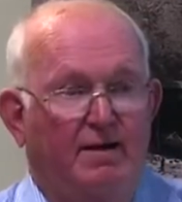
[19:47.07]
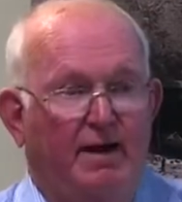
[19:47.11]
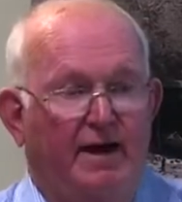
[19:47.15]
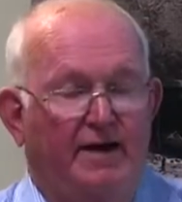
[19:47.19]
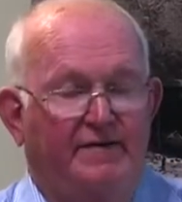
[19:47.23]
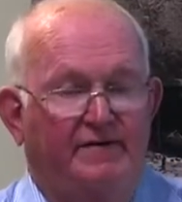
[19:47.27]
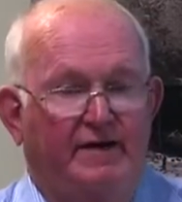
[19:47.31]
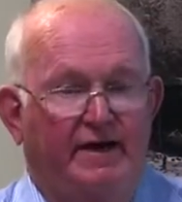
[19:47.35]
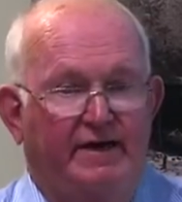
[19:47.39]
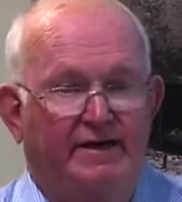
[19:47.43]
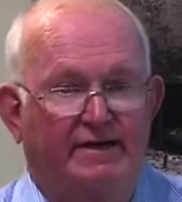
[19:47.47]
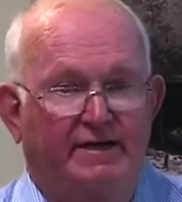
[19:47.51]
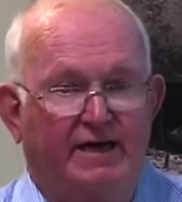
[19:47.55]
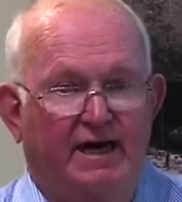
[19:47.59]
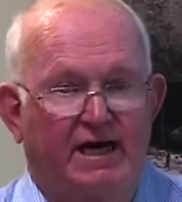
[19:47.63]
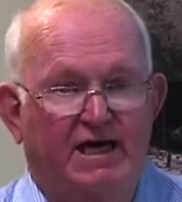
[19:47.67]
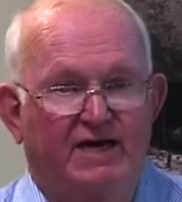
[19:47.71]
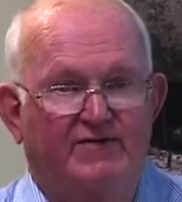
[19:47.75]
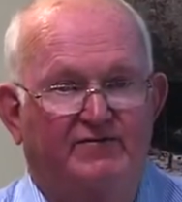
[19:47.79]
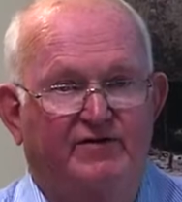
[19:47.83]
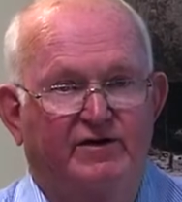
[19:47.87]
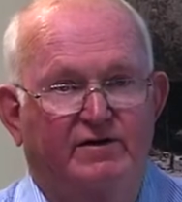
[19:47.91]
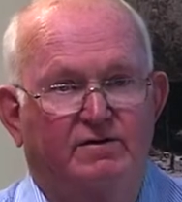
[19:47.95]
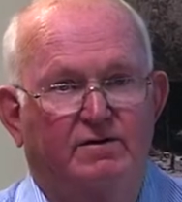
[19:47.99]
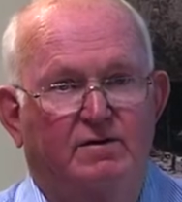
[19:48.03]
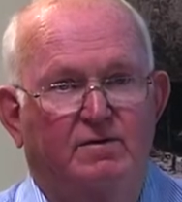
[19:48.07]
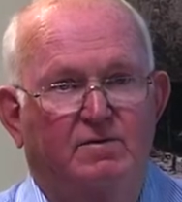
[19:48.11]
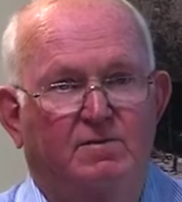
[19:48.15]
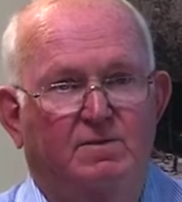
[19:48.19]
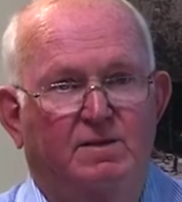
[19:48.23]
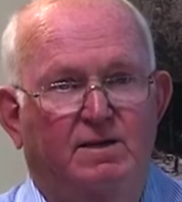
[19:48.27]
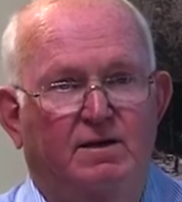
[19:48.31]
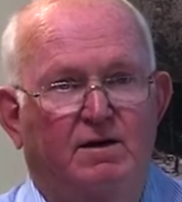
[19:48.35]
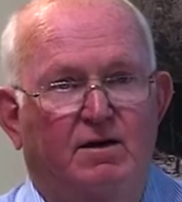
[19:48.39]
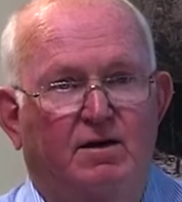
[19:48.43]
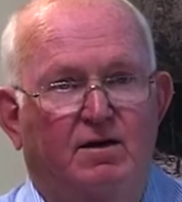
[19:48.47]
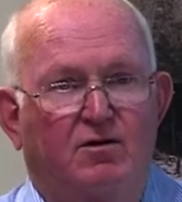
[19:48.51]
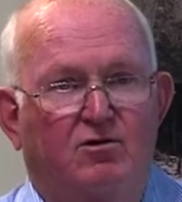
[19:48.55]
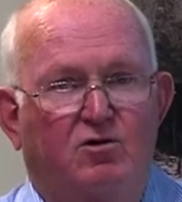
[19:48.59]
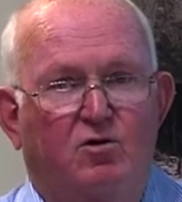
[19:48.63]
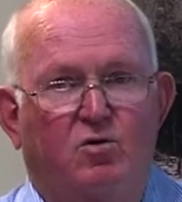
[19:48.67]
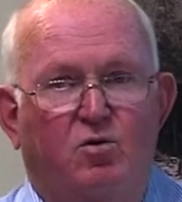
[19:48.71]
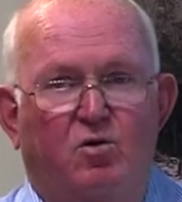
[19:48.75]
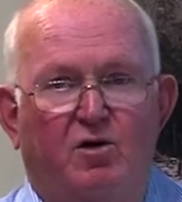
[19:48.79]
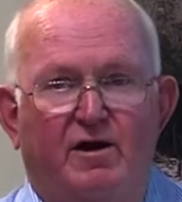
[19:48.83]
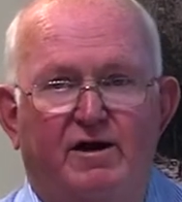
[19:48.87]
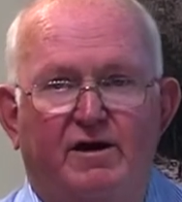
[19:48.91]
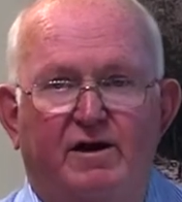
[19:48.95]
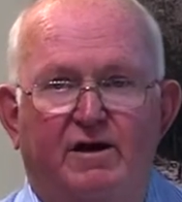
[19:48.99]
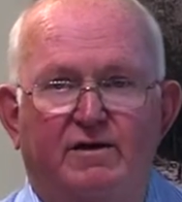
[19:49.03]
and they gave it
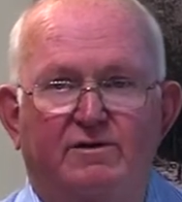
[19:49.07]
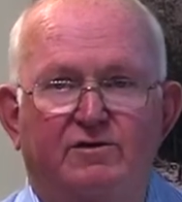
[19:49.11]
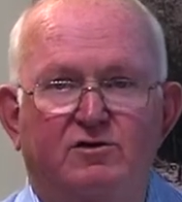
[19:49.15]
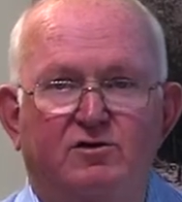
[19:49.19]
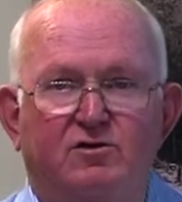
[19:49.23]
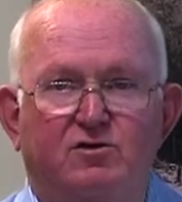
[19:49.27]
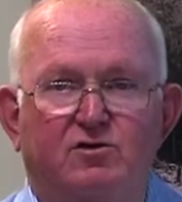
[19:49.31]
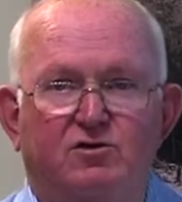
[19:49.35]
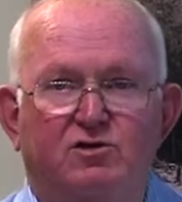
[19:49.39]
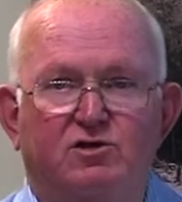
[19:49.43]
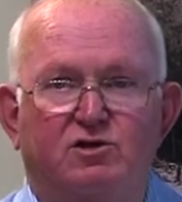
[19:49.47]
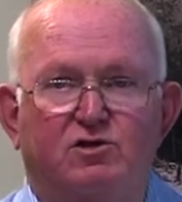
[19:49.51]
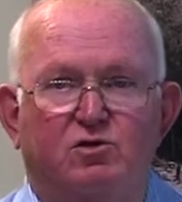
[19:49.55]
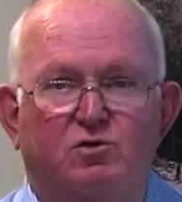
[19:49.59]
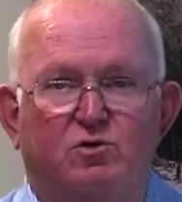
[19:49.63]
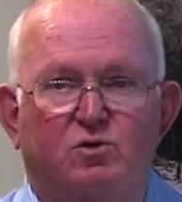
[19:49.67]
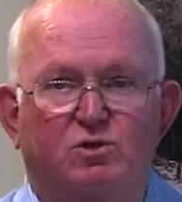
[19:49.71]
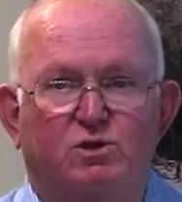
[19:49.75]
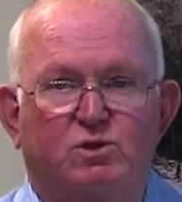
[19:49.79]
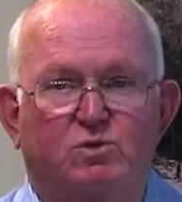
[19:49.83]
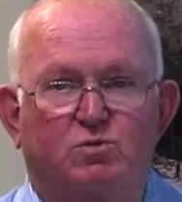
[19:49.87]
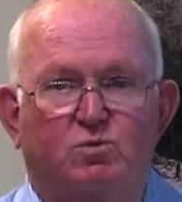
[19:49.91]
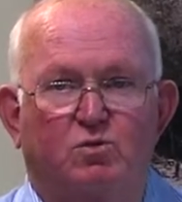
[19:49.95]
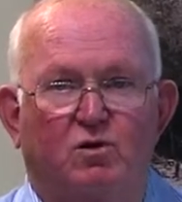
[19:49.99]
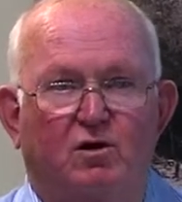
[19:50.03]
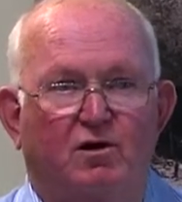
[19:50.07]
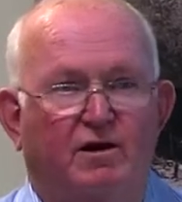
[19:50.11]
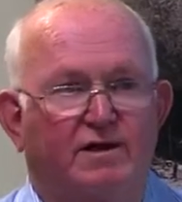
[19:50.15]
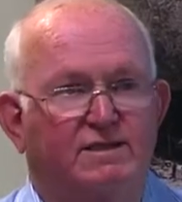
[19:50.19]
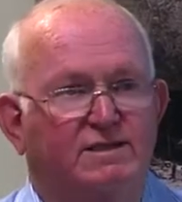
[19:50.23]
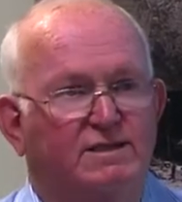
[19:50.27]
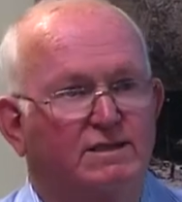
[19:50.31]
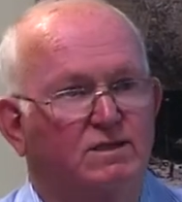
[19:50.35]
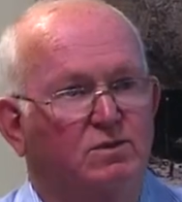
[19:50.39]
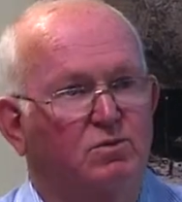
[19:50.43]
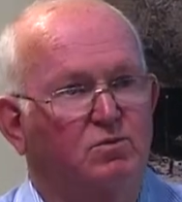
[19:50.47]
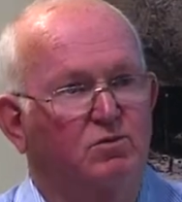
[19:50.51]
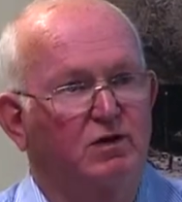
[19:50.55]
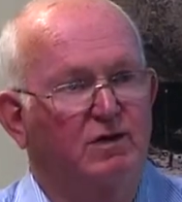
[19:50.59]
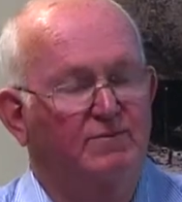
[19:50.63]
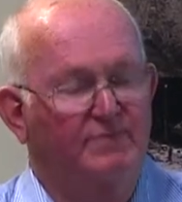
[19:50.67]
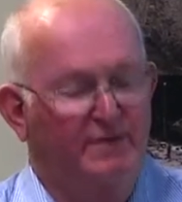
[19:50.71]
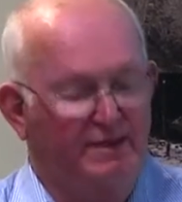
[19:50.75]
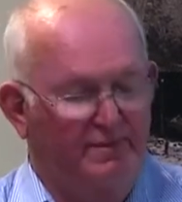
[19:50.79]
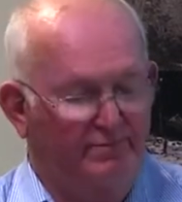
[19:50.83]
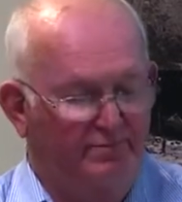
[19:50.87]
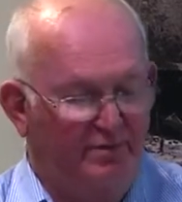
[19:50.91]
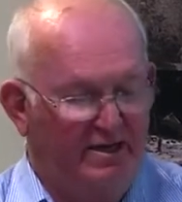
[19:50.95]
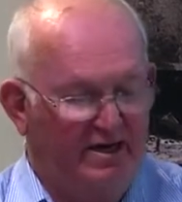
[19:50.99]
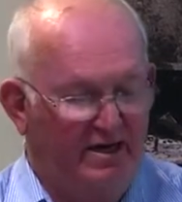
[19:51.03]
quite unusual, wide
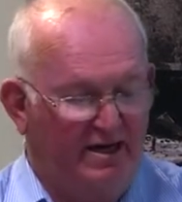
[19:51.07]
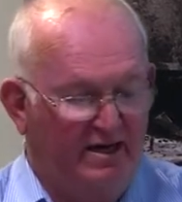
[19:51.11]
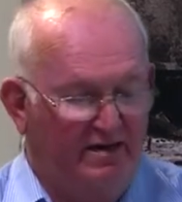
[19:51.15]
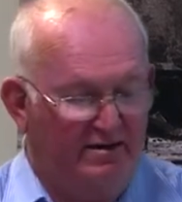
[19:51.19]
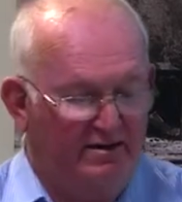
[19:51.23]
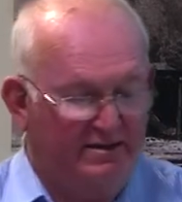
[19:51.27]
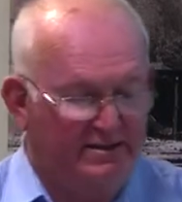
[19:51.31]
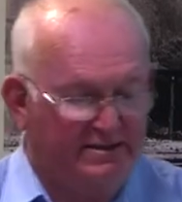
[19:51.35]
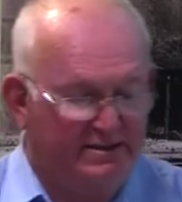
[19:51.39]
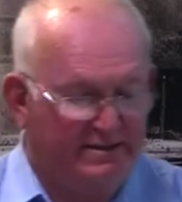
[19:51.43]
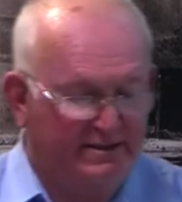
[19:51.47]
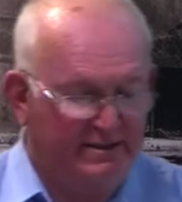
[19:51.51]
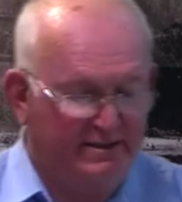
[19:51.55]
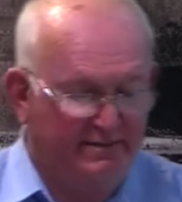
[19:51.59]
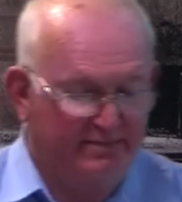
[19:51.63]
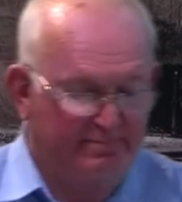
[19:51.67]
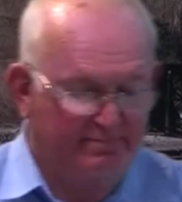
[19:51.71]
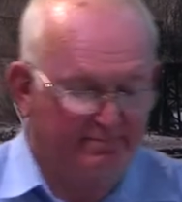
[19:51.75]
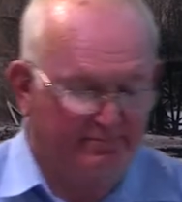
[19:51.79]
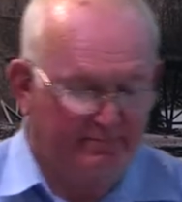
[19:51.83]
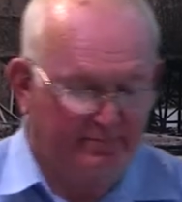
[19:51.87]
sweeping powers.